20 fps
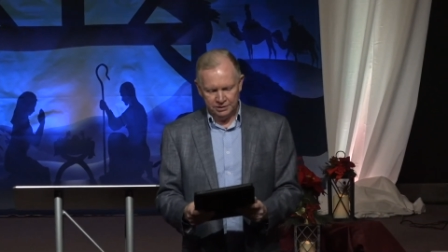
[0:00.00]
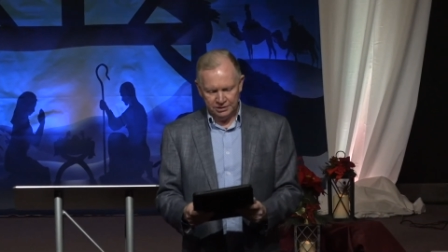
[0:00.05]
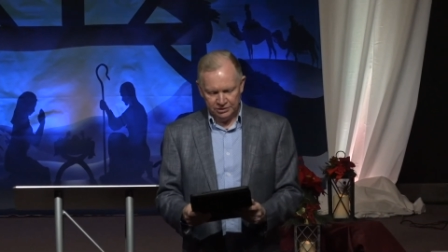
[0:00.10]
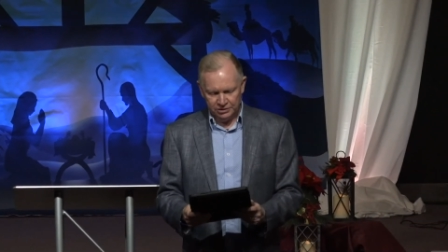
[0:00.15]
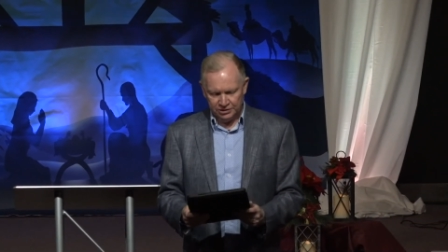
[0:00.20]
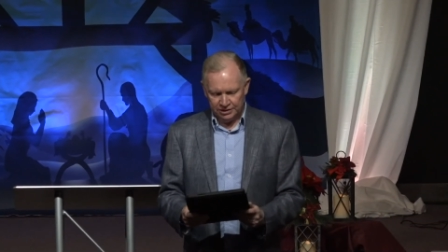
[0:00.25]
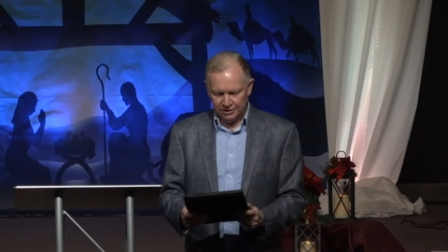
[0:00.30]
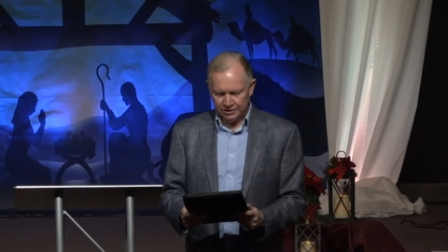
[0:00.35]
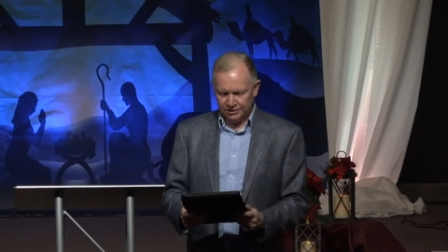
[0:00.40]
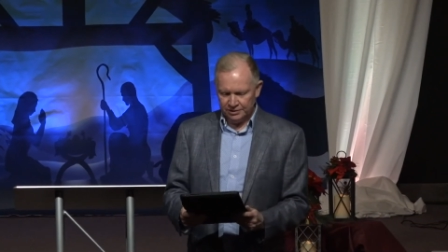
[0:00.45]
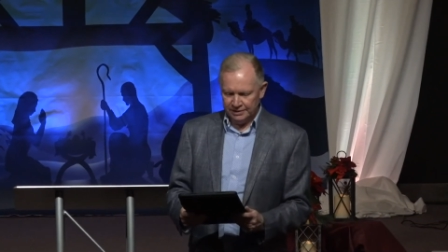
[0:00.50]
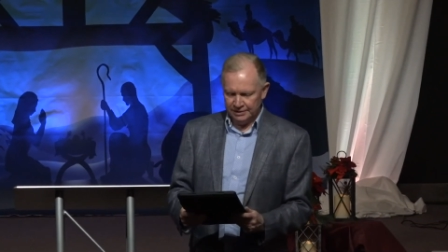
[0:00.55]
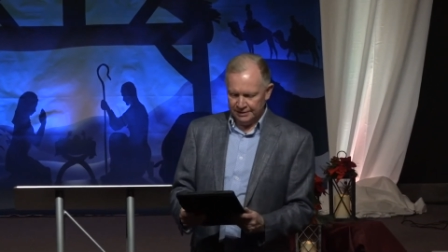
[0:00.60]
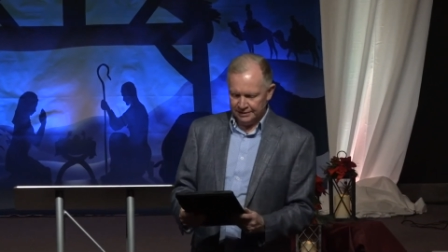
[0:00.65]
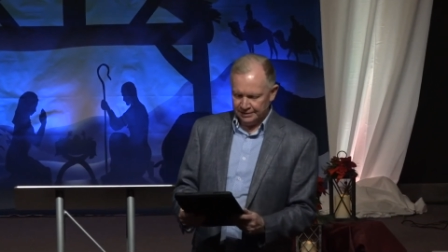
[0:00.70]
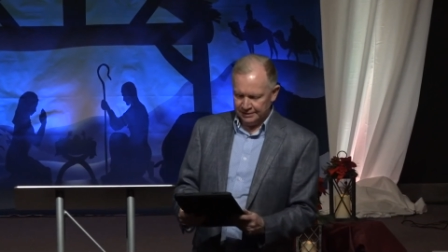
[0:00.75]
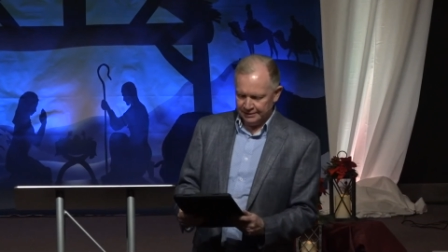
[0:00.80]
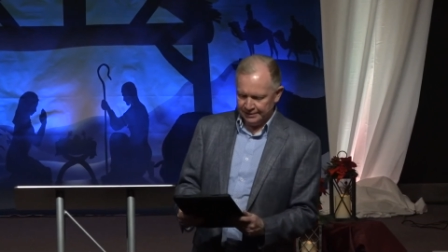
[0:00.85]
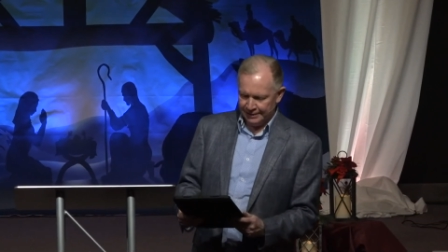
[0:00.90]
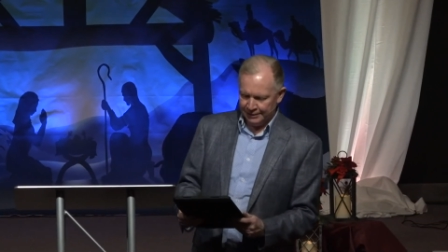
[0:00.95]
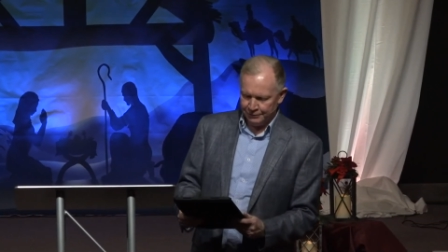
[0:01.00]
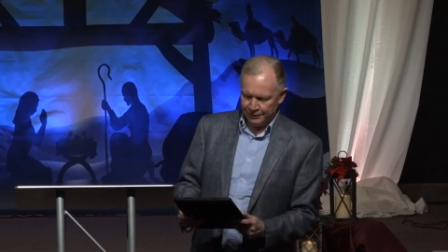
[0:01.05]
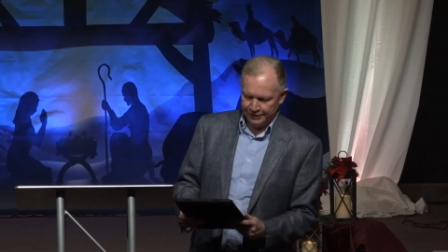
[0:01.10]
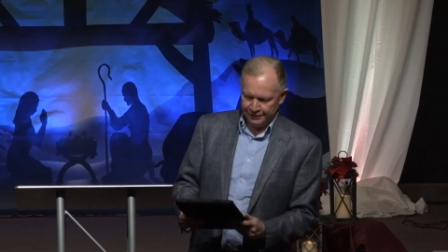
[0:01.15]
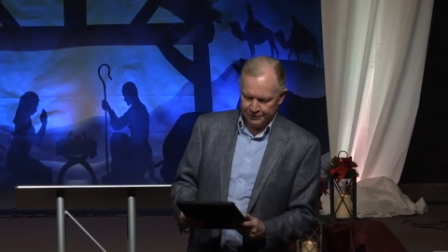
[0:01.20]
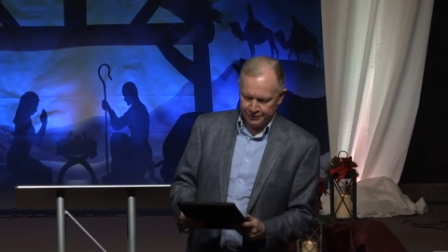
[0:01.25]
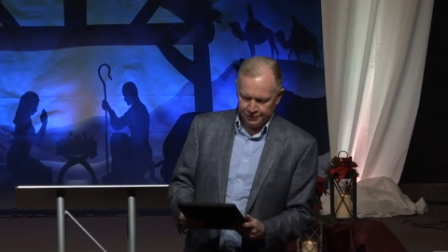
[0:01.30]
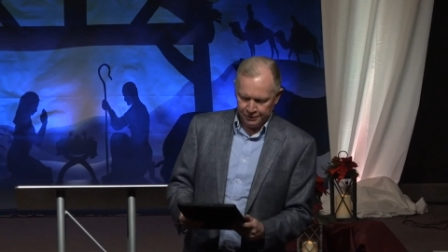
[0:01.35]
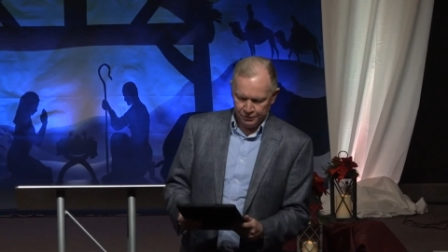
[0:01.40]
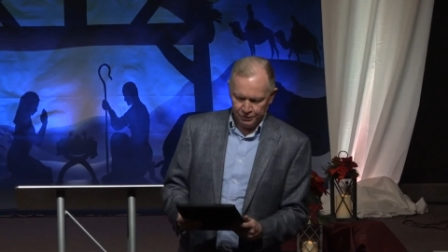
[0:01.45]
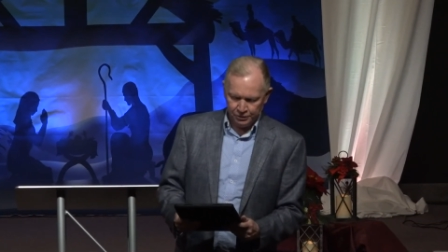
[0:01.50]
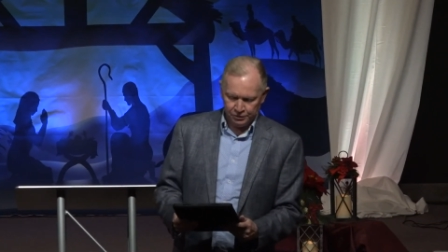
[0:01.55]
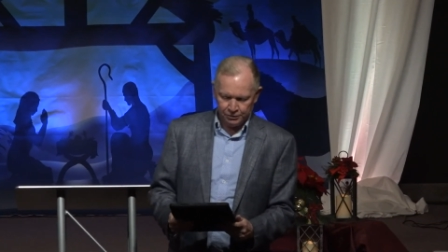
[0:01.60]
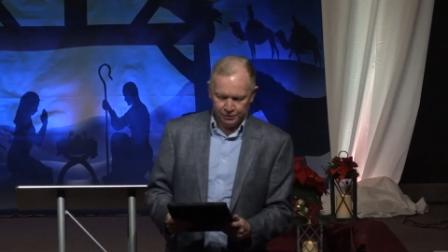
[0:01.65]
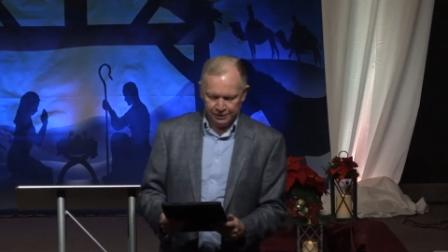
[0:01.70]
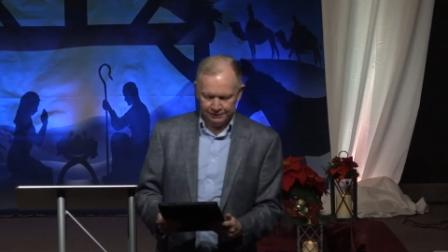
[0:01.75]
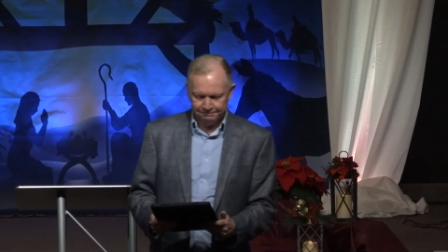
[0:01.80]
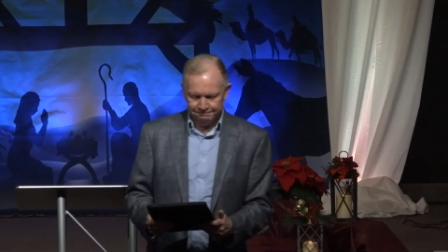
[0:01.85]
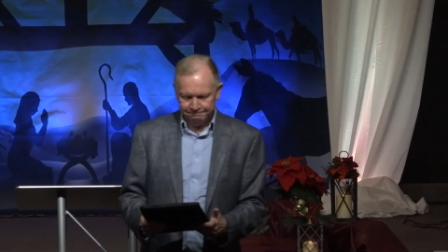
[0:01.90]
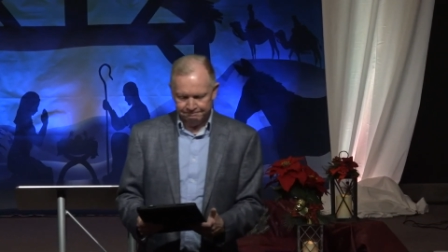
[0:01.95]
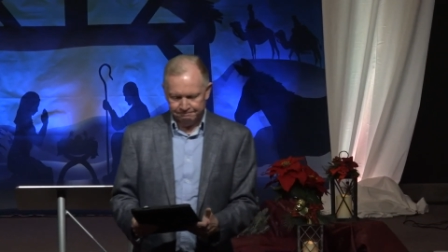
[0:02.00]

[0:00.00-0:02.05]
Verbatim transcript: He says this. Can I read it to you real quick?